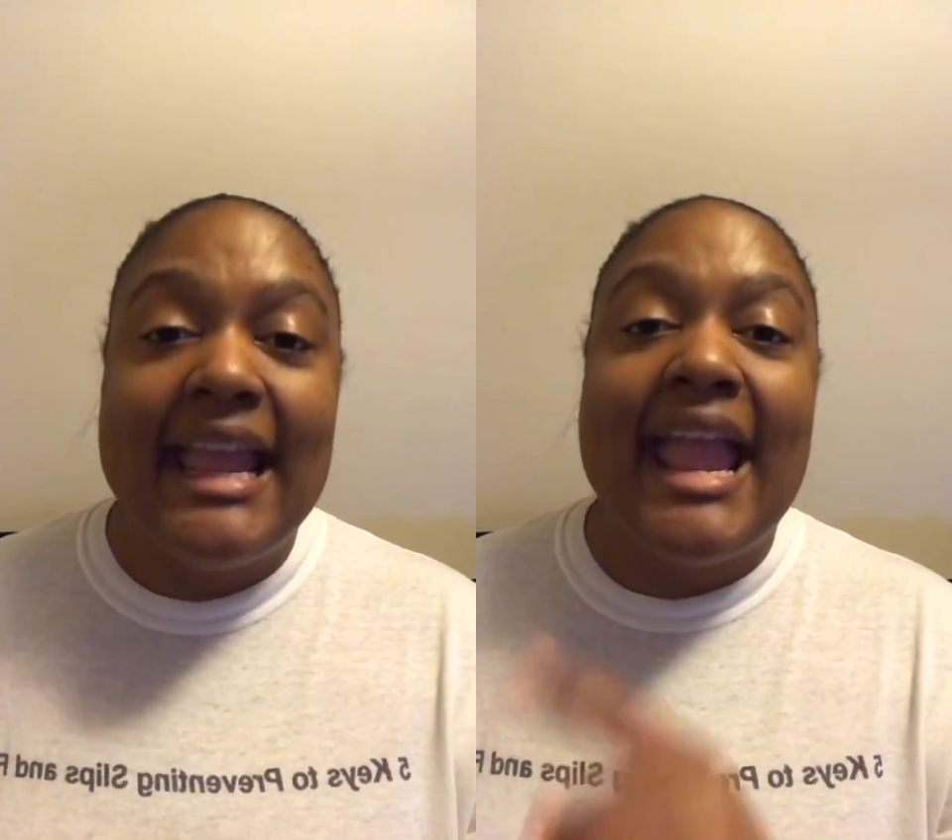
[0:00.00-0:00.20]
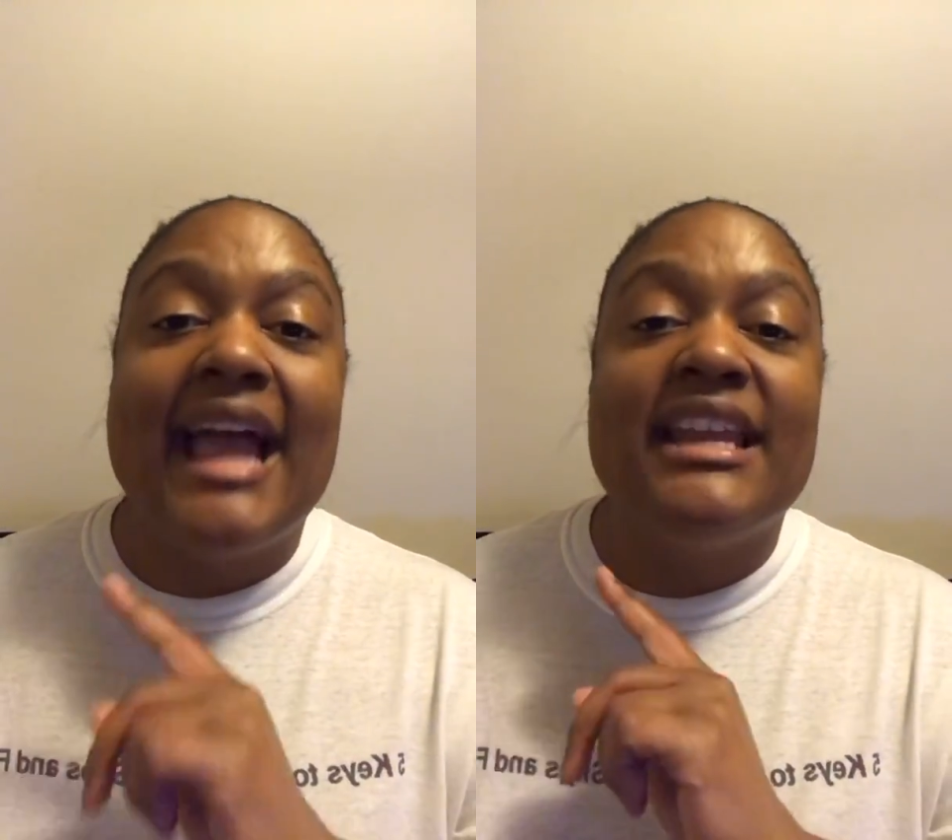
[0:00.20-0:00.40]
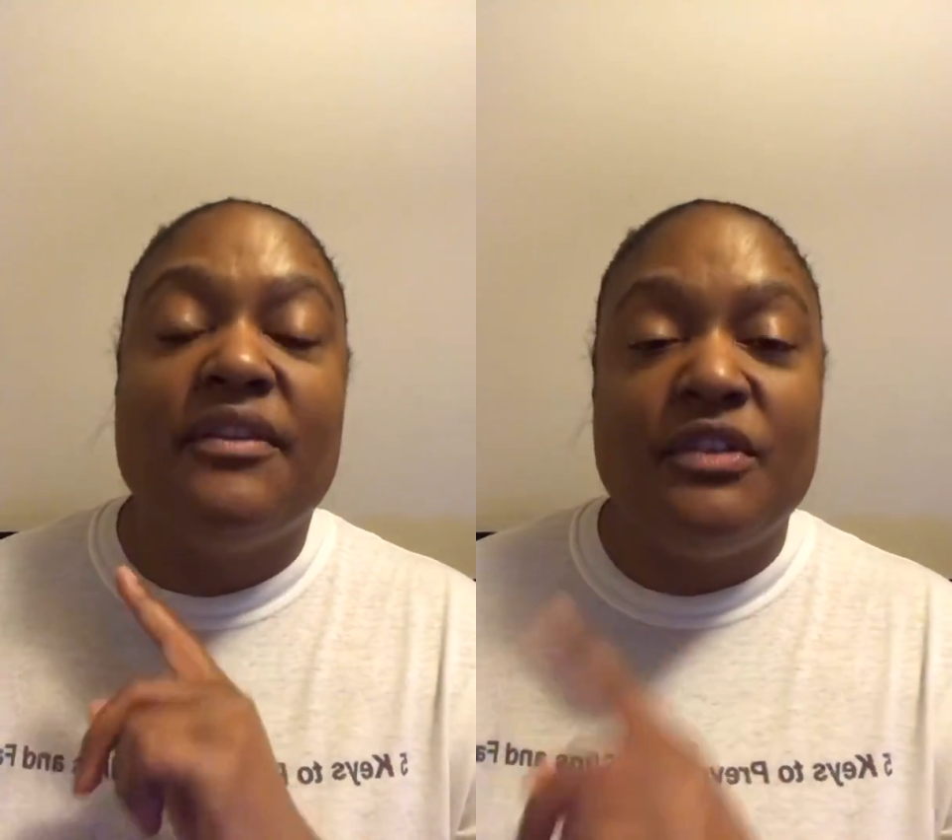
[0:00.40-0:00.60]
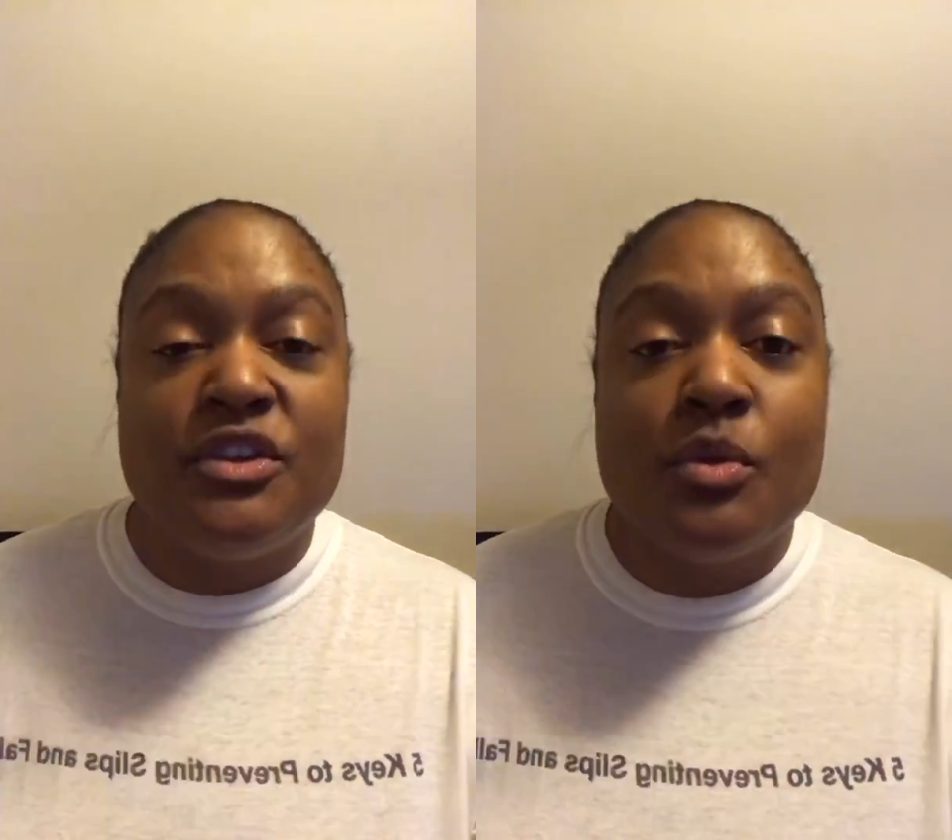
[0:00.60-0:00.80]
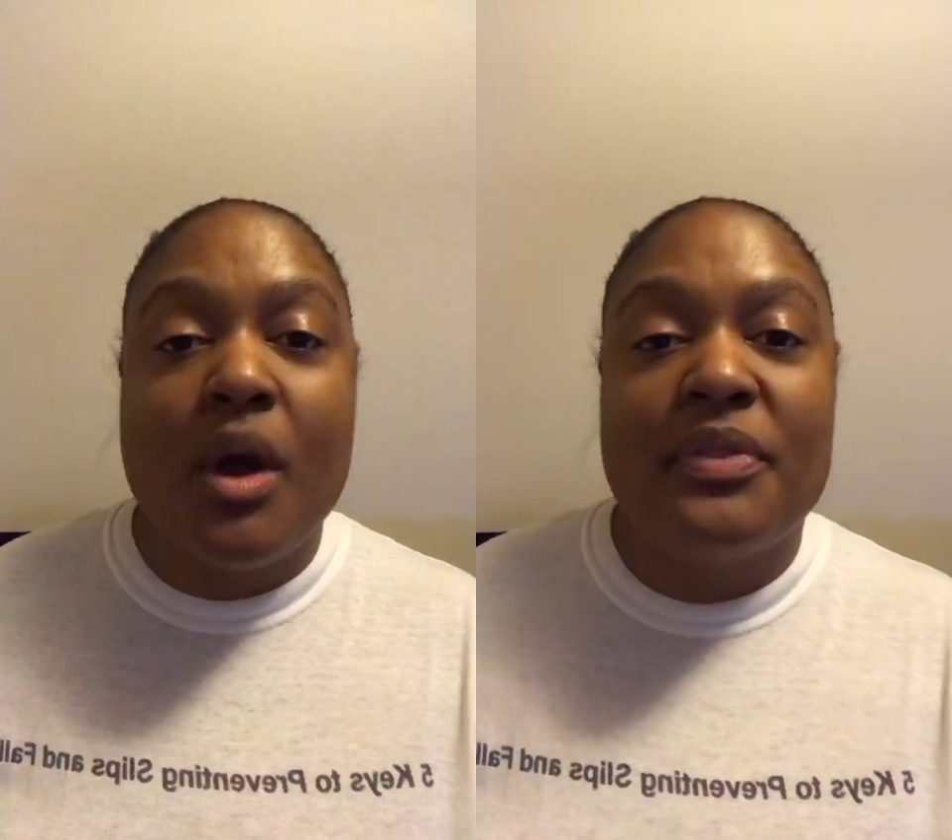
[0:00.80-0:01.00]
And if you
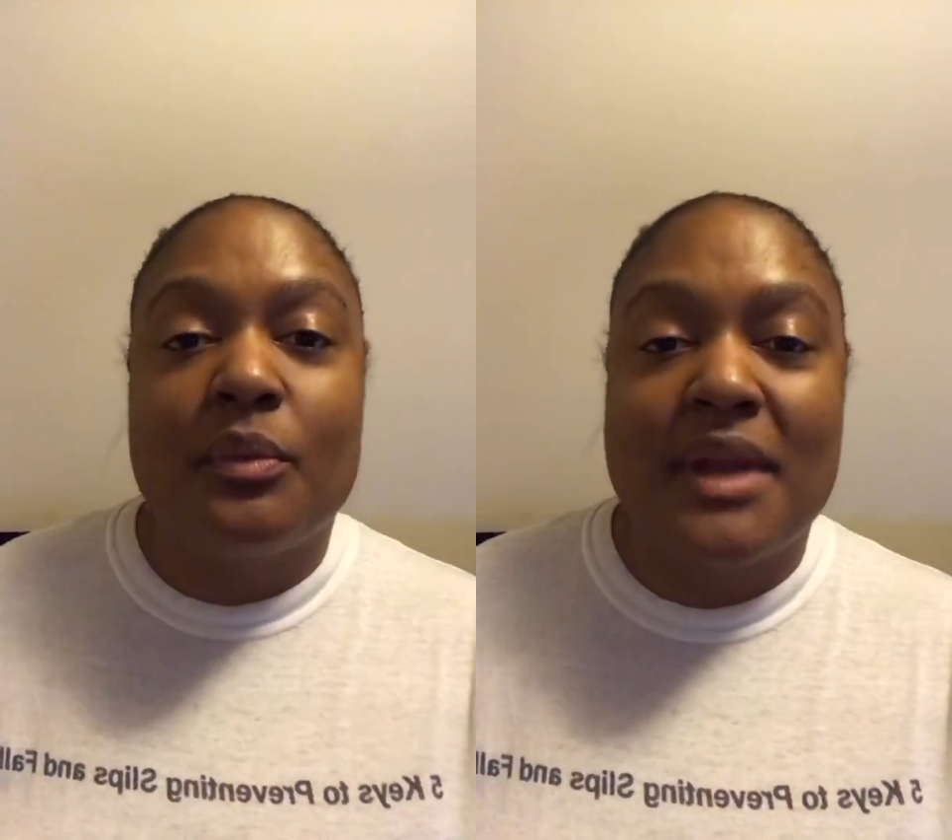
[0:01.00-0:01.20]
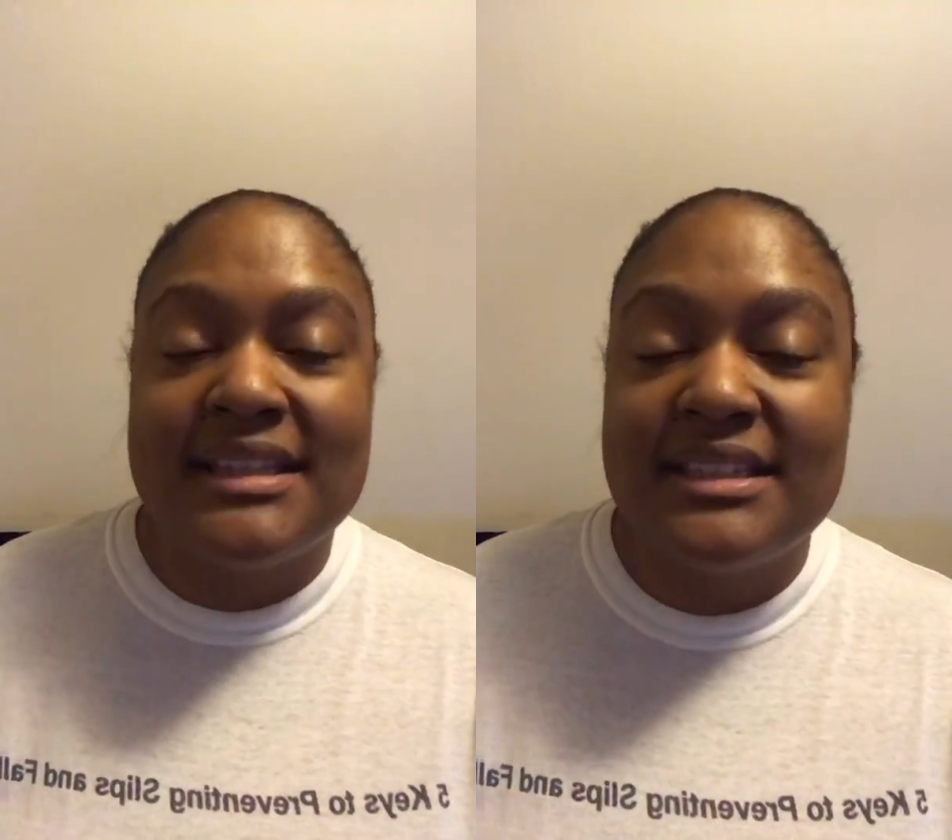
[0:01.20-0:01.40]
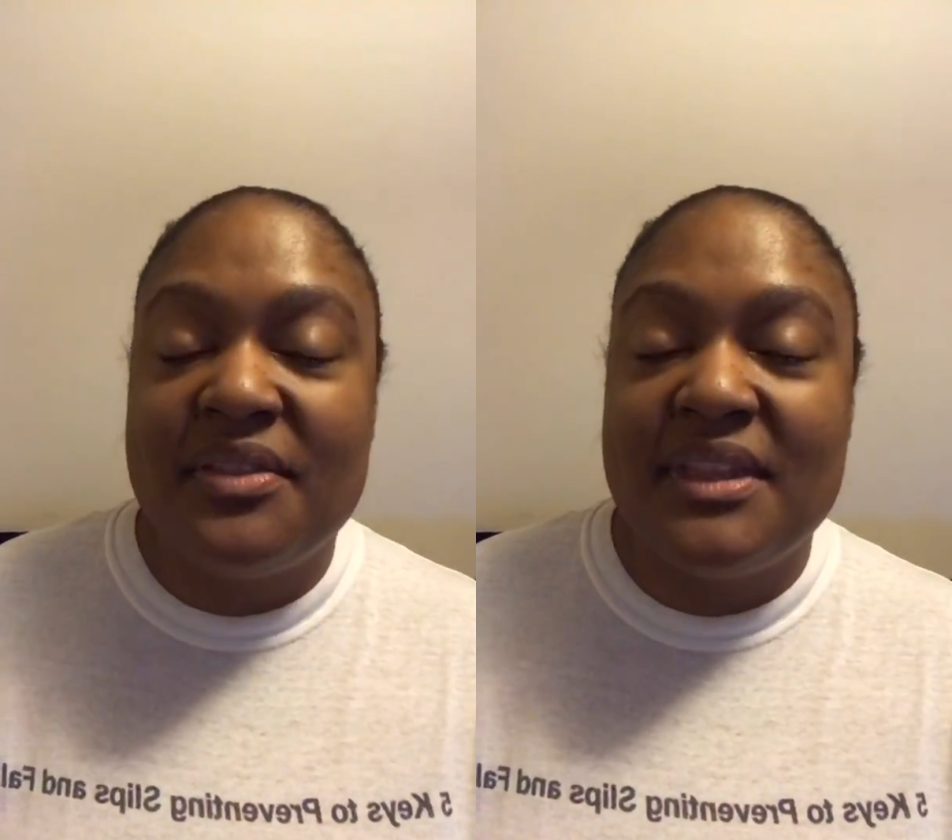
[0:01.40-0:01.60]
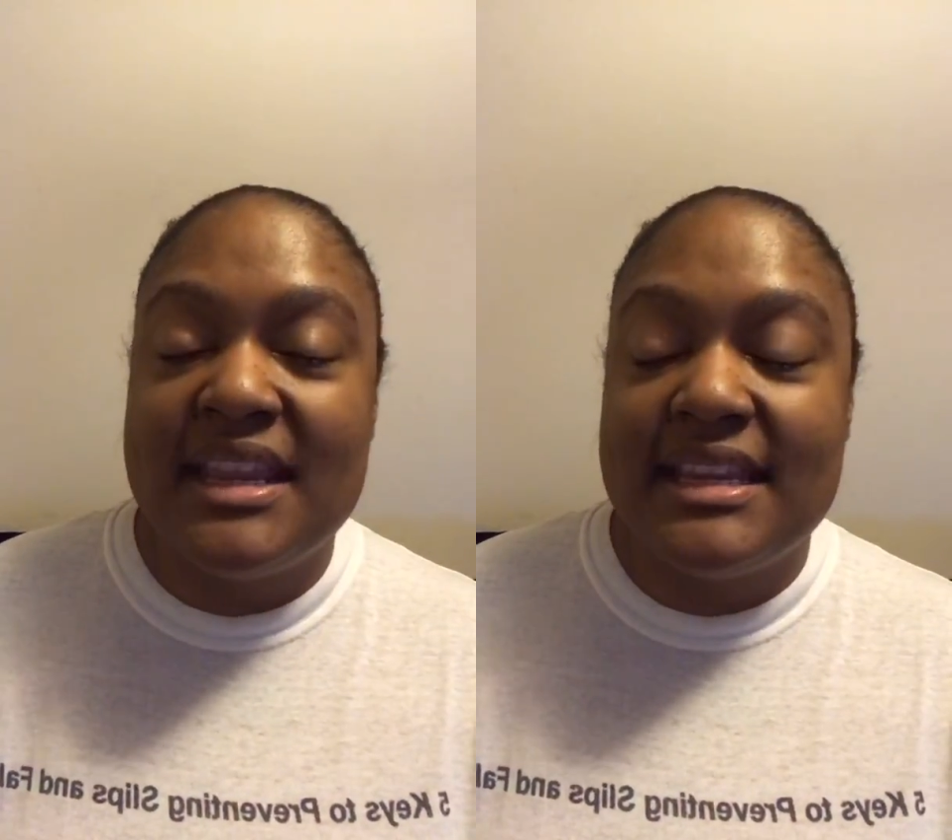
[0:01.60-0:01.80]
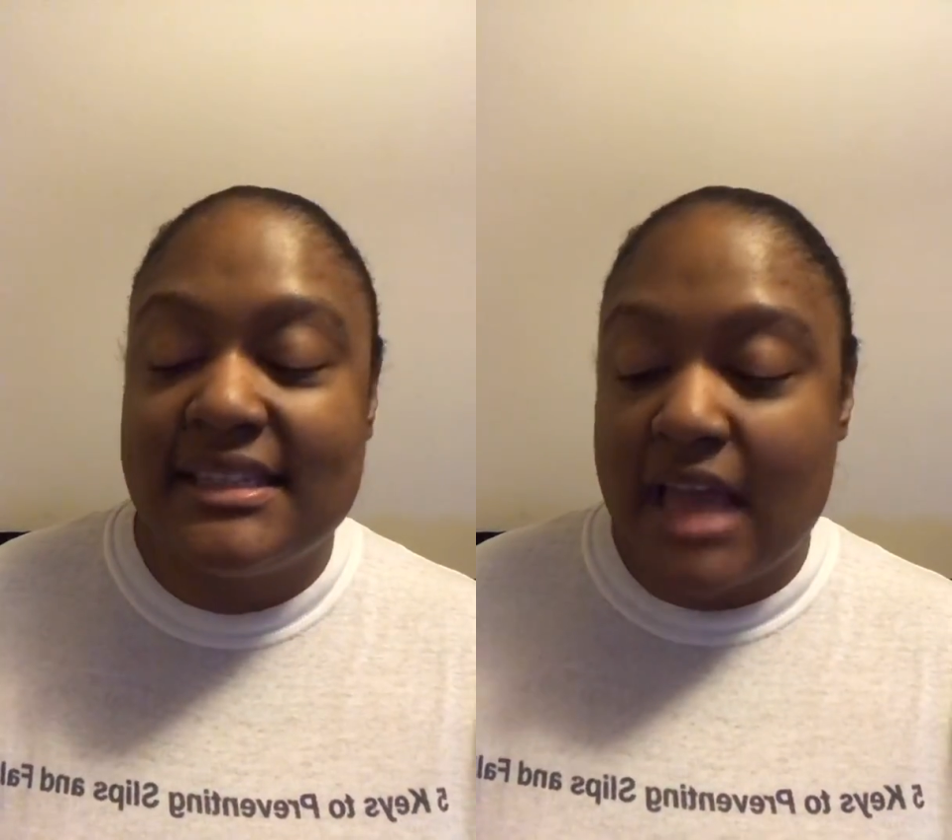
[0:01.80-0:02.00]
do want the rest of
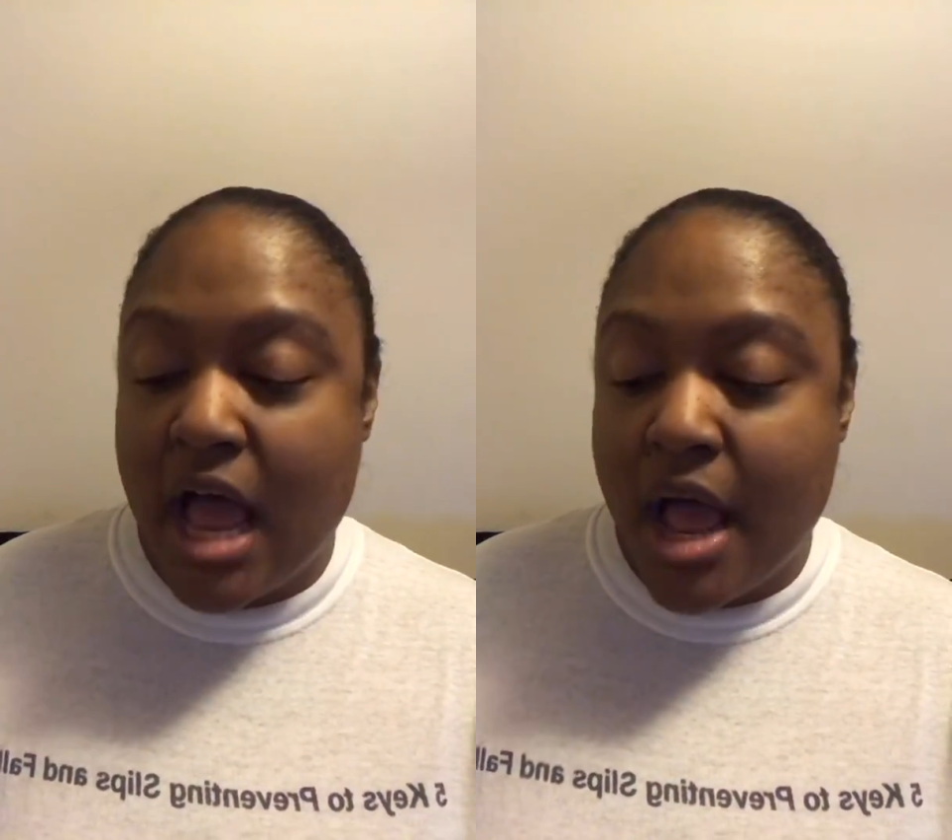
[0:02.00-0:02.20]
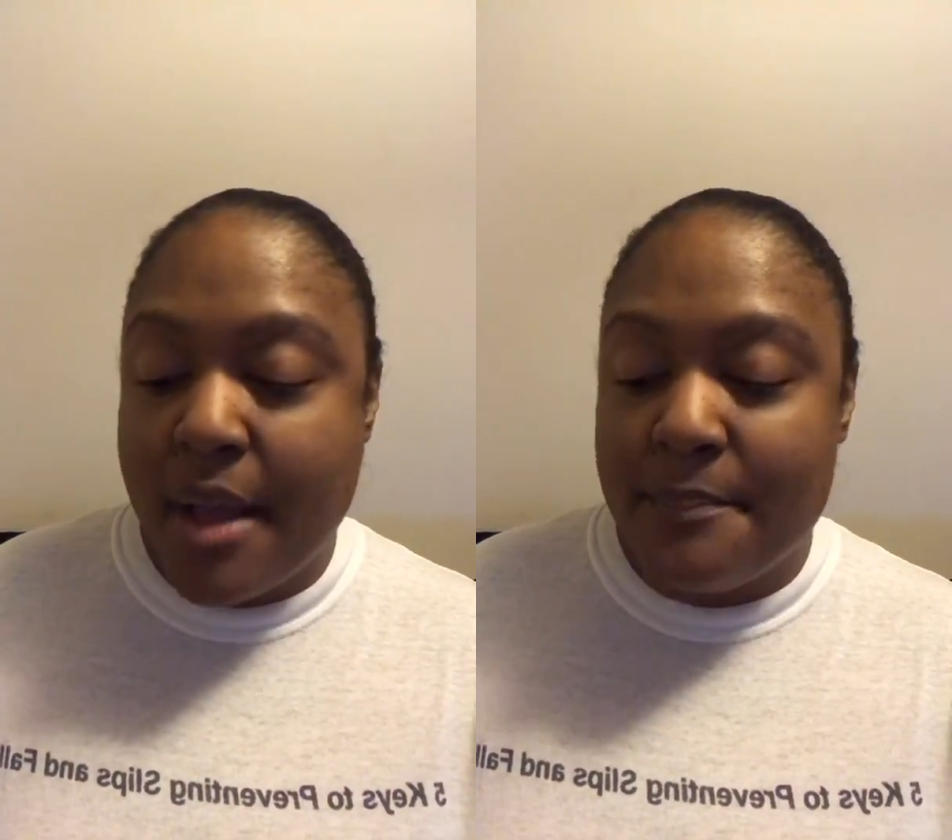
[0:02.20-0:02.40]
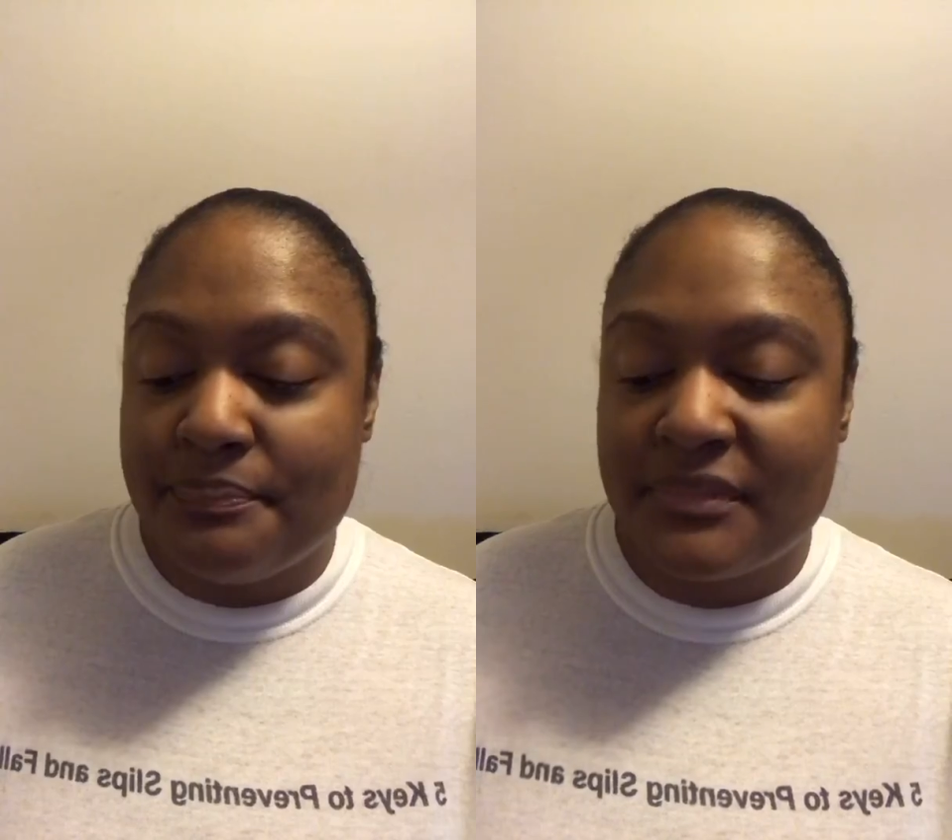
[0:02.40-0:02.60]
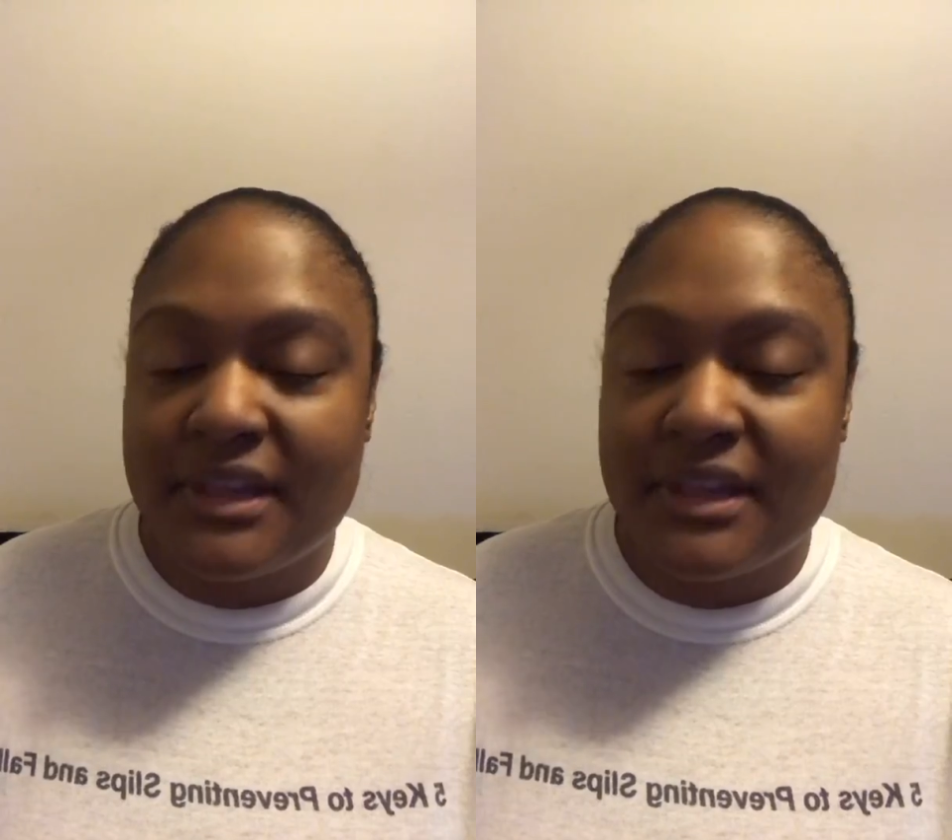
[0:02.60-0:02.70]
these 10